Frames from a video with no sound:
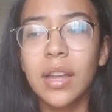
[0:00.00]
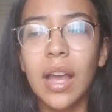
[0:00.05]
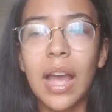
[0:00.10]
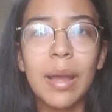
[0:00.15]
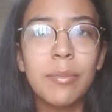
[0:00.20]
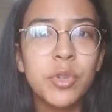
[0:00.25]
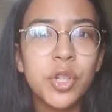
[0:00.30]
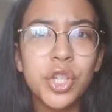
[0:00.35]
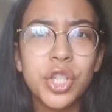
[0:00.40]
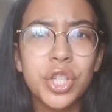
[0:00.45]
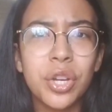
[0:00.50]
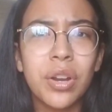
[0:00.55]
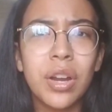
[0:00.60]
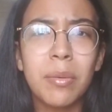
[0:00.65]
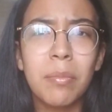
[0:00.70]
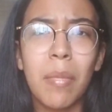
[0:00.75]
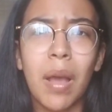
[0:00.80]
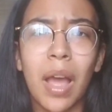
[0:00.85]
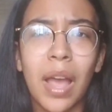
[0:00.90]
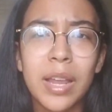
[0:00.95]
I'm just
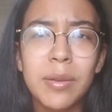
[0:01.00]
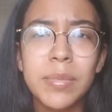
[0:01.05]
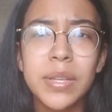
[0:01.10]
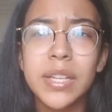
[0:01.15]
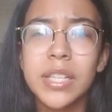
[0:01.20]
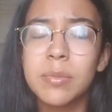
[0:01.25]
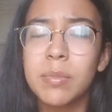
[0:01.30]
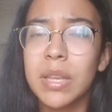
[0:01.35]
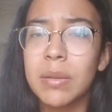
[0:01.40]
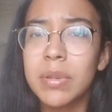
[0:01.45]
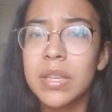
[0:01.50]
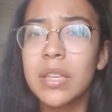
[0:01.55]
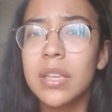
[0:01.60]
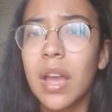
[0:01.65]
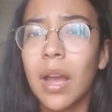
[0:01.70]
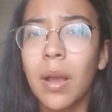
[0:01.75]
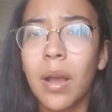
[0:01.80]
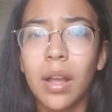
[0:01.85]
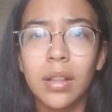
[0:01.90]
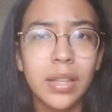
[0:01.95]
sharing mine because maybe
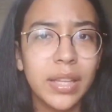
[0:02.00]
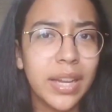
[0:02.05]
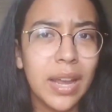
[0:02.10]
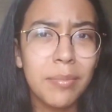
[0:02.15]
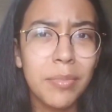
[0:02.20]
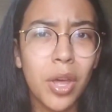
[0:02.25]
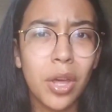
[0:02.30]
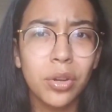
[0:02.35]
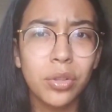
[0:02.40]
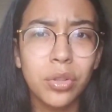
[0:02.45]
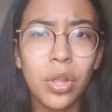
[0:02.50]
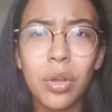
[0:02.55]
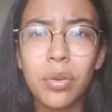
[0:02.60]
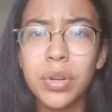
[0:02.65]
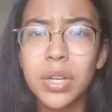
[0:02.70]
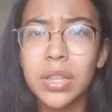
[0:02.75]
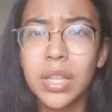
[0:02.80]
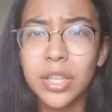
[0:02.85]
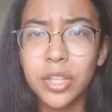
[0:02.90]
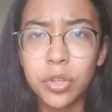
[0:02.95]
like I'm not
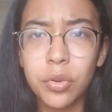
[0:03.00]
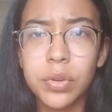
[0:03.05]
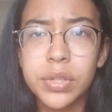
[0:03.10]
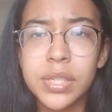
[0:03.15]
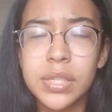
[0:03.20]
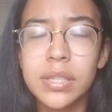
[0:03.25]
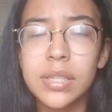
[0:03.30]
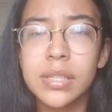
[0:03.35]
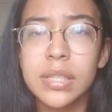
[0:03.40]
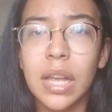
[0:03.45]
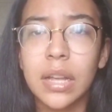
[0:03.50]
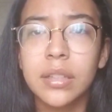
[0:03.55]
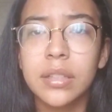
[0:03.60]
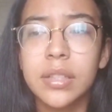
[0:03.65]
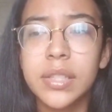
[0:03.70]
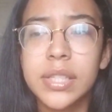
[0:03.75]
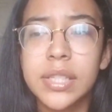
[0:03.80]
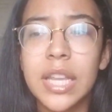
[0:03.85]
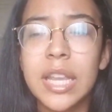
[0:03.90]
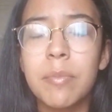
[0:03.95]
alone and like yours is exactly
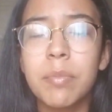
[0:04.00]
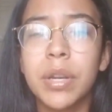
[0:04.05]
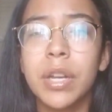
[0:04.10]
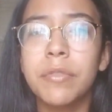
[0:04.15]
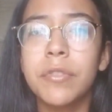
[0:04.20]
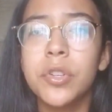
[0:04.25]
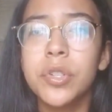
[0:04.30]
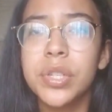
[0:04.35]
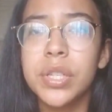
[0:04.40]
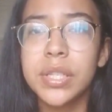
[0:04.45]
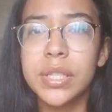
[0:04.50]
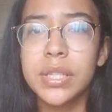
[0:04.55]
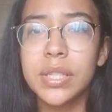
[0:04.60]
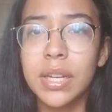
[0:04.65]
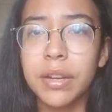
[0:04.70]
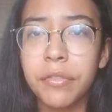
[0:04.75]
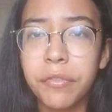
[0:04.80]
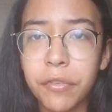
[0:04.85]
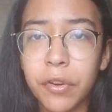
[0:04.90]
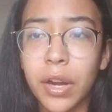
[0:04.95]
the same. But if yours is
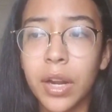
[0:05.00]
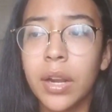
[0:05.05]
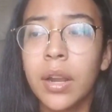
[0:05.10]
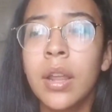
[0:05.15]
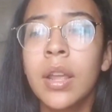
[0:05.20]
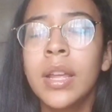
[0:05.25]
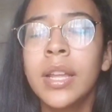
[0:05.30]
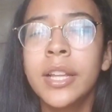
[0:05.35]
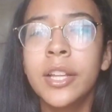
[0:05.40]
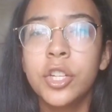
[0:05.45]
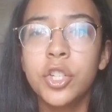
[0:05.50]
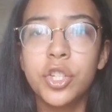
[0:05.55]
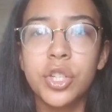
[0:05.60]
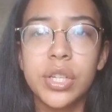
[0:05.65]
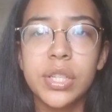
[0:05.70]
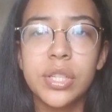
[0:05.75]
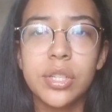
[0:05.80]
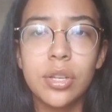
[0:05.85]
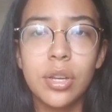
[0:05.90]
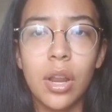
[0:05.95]
different,
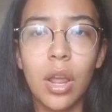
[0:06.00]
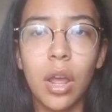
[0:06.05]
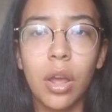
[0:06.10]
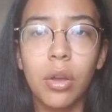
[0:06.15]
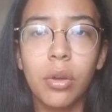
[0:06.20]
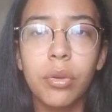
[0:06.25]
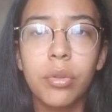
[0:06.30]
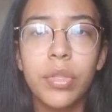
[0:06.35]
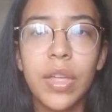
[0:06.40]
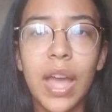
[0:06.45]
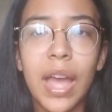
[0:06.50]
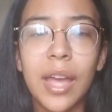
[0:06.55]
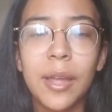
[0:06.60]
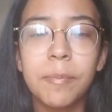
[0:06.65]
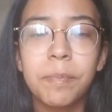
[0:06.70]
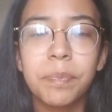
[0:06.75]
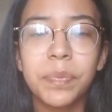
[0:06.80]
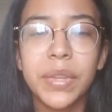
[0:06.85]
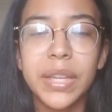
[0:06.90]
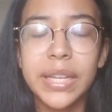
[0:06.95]
just know
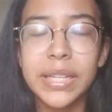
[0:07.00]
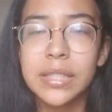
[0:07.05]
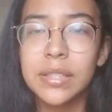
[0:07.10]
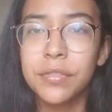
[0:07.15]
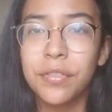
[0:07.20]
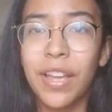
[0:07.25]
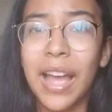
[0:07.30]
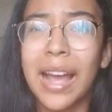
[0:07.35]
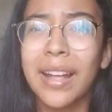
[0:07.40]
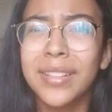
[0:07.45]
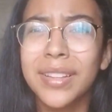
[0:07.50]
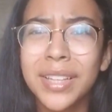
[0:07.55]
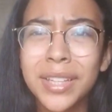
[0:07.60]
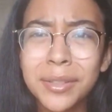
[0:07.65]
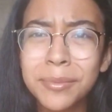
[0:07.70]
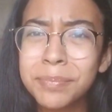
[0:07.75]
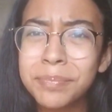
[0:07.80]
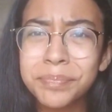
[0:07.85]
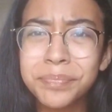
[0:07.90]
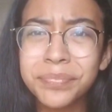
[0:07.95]
that it's
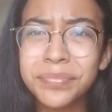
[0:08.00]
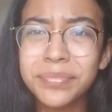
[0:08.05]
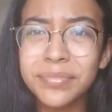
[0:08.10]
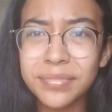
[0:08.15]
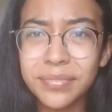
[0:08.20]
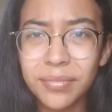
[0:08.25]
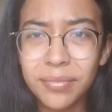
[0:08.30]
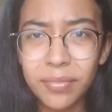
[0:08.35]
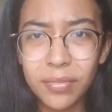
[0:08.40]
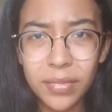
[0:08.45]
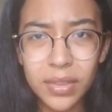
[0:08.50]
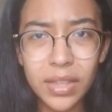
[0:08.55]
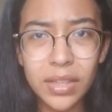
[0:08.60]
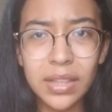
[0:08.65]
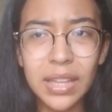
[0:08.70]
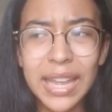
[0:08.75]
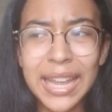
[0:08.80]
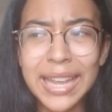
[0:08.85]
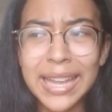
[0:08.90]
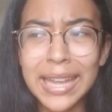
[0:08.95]
valid.
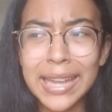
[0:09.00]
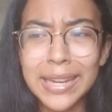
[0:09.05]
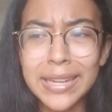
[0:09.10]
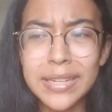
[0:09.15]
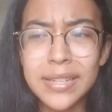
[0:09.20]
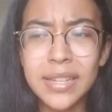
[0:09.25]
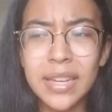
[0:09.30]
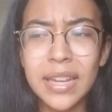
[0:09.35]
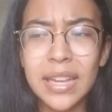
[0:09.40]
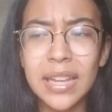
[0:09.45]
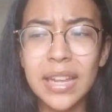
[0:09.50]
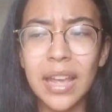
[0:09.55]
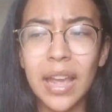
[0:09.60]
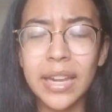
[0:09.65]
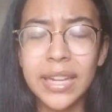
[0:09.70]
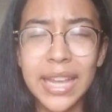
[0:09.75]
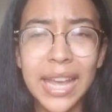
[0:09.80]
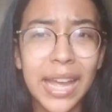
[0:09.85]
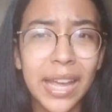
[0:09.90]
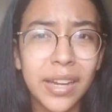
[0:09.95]
And
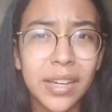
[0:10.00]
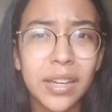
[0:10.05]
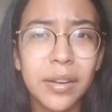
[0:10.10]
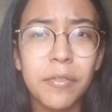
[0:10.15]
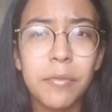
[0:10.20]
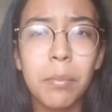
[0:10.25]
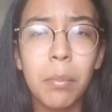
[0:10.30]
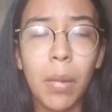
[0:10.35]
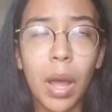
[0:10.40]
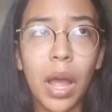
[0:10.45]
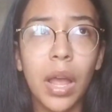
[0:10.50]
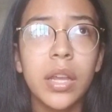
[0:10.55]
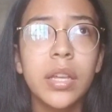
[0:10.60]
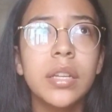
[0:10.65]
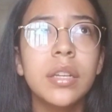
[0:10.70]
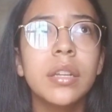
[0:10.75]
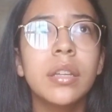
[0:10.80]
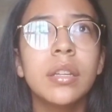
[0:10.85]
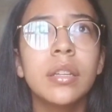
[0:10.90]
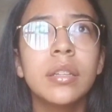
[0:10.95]
again,
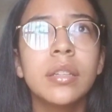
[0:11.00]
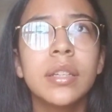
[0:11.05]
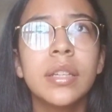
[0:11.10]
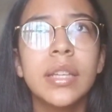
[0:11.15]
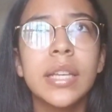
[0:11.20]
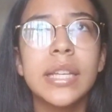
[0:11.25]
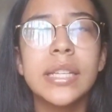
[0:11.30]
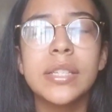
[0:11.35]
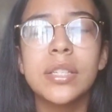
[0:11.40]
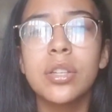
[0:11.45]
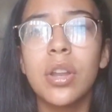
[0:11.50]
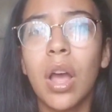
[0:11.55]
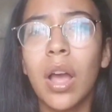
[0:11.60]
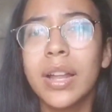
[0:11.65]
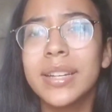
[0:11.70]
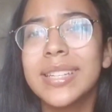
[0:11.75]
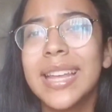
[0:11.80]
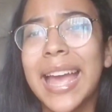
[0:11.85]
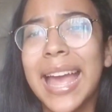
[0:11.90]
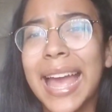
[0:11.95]
mine is
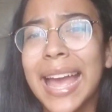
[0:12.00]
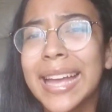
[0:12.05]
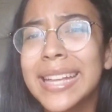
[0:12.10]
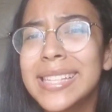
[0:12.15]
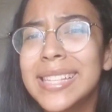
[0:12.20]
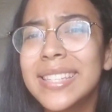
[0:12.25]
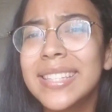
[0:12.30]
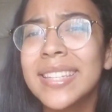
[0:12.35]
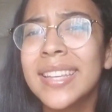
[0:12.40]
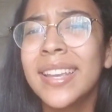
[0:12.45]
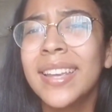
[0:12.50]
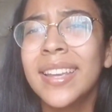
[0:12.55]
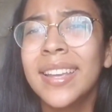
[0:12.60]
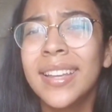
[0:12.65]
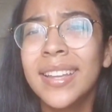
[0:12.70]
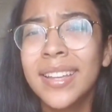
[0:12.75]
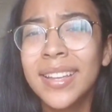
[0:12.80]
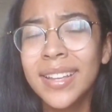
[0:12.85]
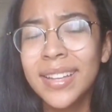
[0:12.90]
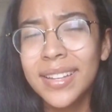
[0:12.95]
not as
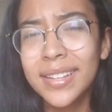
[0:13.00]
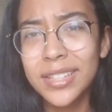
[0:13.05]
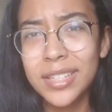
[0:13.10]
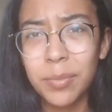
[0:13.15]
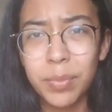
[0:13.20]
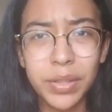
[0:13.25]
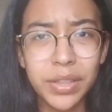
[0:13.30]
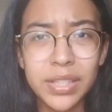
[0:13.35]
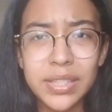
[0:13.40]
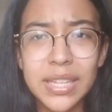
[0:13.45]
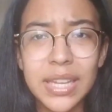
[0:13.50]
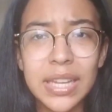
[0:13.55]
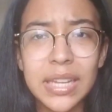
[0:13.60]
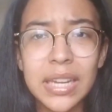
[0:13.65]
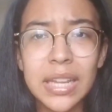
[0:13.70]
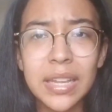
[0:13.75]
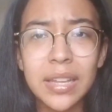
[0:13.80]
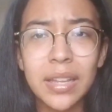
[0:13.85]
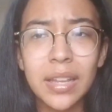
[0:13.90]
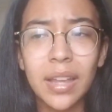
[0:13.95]

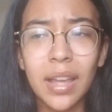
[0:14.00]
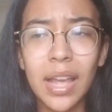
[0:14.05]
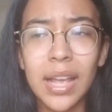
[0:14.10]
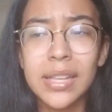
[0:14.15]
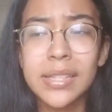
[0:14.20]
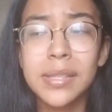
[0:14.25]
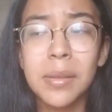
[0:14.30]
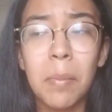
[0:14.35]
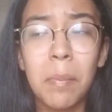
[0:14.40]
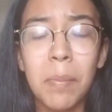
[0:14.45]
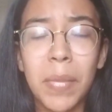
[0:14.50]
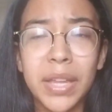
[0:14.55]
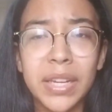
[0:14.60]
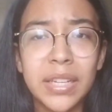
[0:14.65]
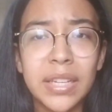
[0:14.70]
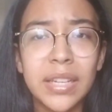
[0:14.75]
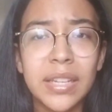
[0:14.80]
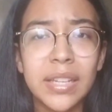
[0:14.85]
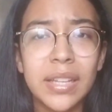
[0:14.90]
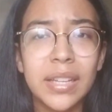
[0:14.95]
debilitating as
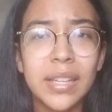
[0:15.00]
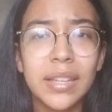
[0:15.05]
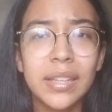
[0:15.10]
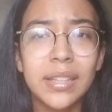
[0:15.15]
many